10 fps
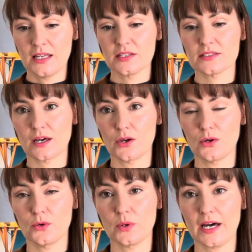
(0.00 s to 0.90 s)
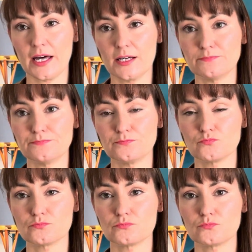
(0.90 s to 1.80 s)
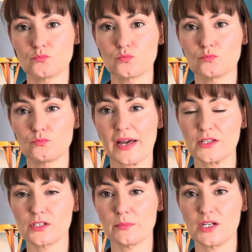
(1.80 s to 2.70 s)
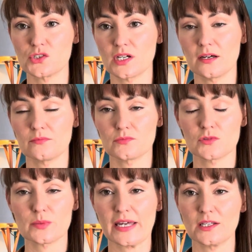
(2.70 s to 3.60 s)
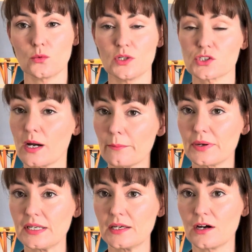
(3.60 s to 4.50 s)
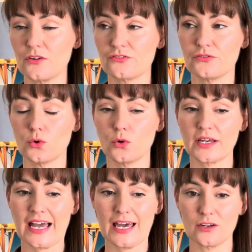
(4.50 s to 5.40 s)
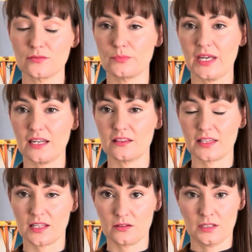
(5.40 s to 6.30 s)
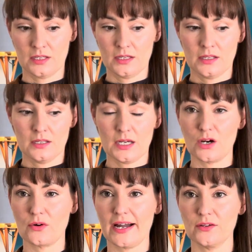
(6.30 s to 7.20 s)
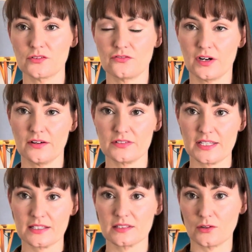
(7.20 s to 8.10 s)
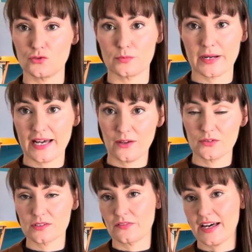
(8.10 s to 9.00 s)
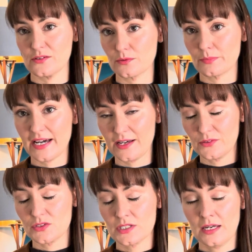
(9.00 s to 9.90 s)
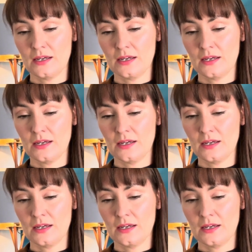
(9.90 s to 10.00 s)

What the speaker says: So made to measure, depending on which company you go for, can be anything around £500-600, £1,000.